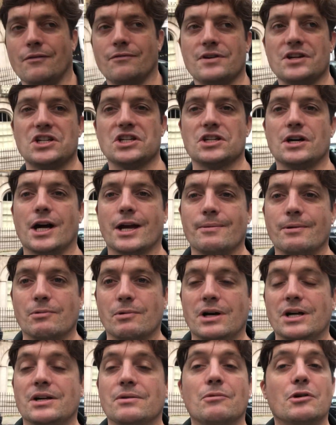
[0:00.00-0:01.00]
Fisher's argument,
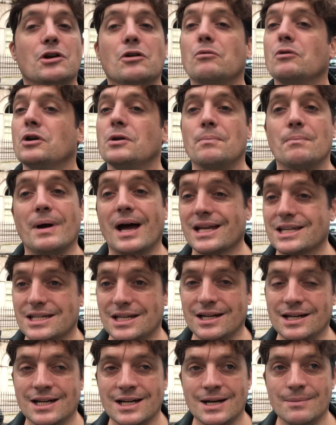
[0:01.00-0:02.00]
well, it wouldn't
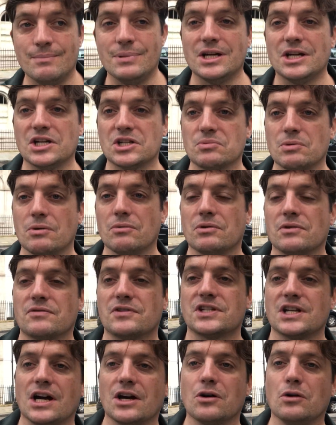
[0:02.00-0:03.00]
matter because we would
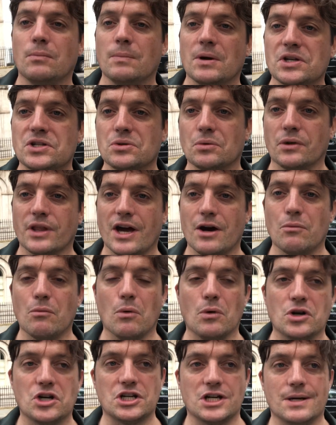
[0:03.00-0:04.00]
have sunk almost all their
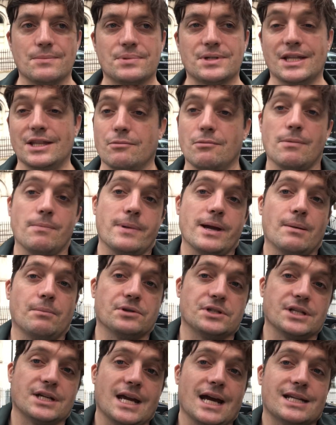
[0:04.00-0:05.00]
warships and they wouldn't be
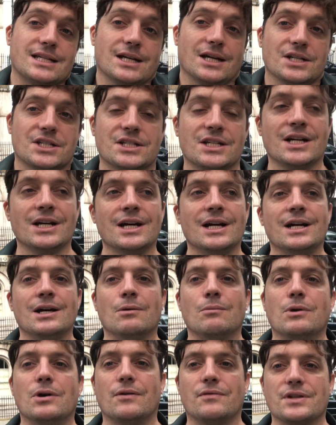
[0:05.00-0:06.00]
able to get us.
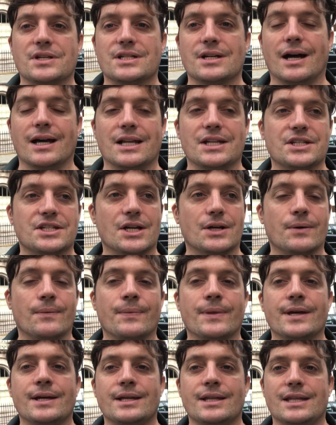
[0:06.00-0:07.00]
We're off this island. So
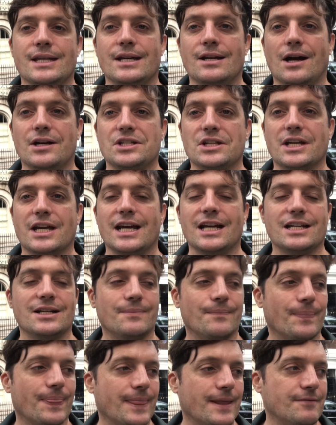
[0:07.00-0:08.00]
the United
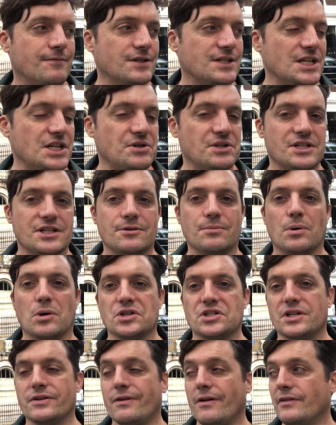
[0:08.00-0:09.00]
Kingdom for centuries had a
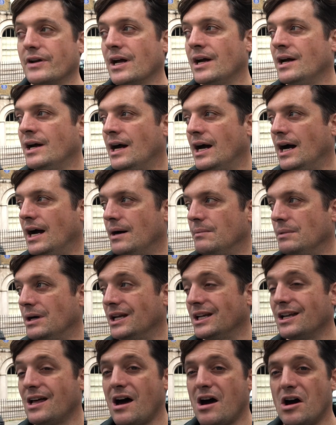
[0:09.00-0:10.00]
policy of having um,
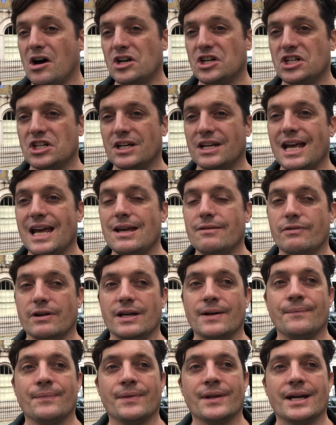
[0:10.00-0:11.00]
a large
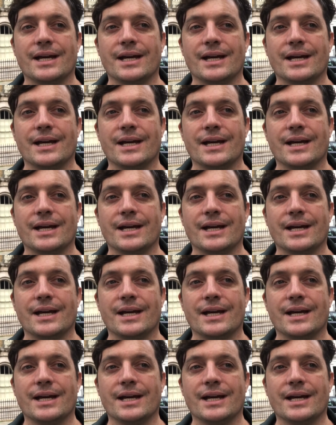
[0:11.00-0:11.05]
navy.